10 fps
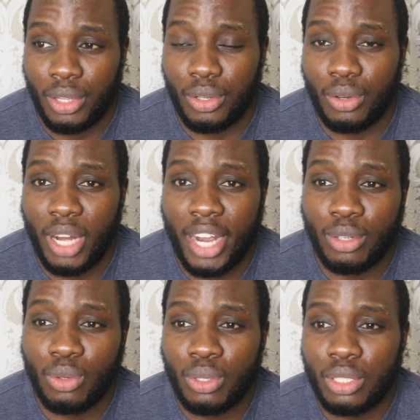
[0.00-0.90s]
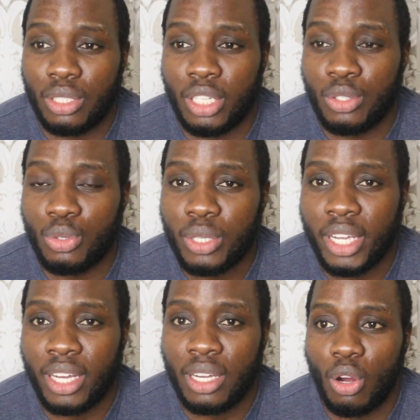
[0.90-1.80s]
You know, I know a new
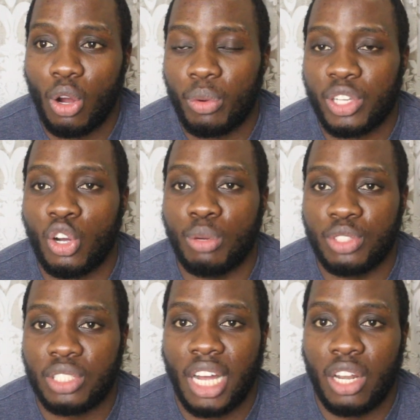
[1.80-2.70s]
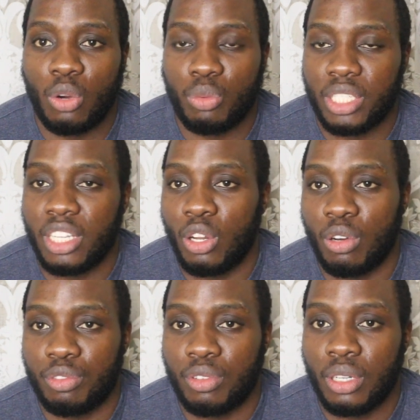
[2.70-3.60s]
year always comes along with a lot
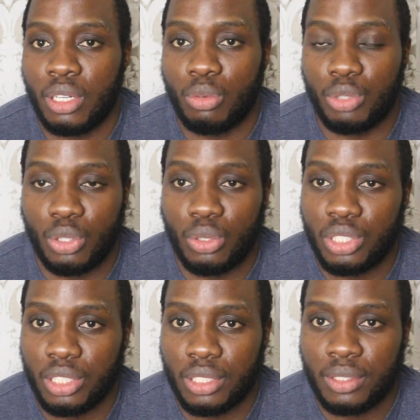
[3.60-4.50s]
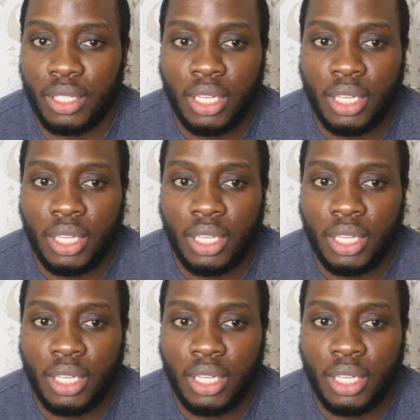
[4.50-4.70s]
of resolution.